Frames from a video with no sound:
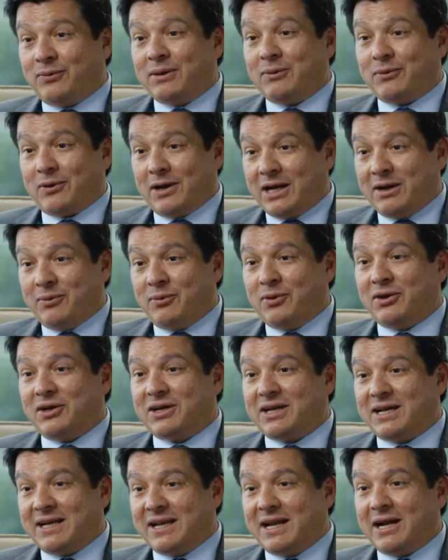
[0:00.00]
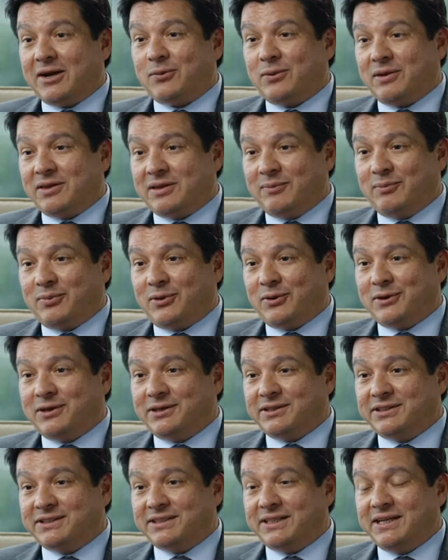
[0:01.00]
we were able to connect with
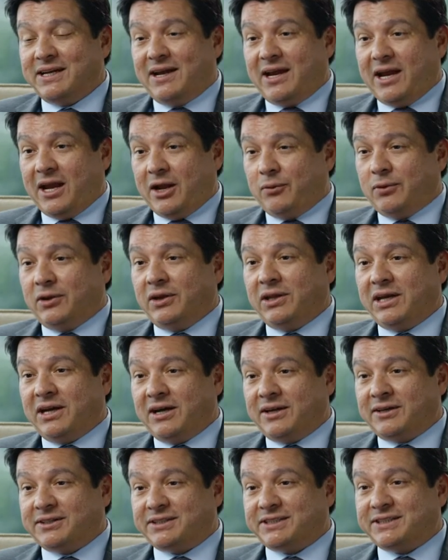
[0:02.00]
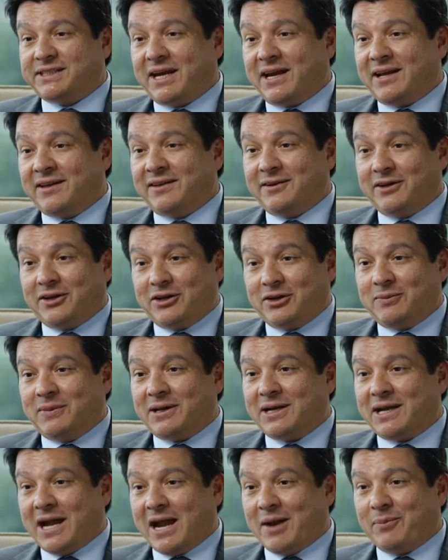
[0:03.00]
employers and really understand the
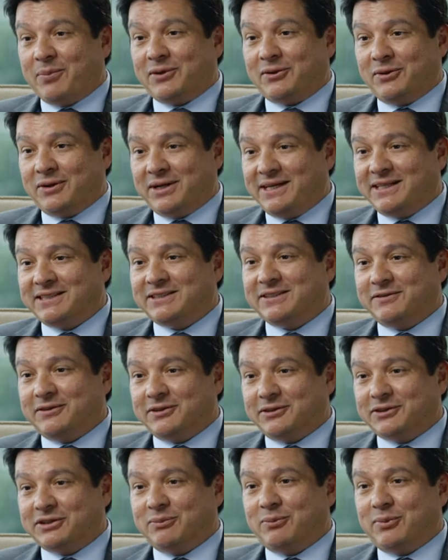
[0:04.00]
human capital needs of those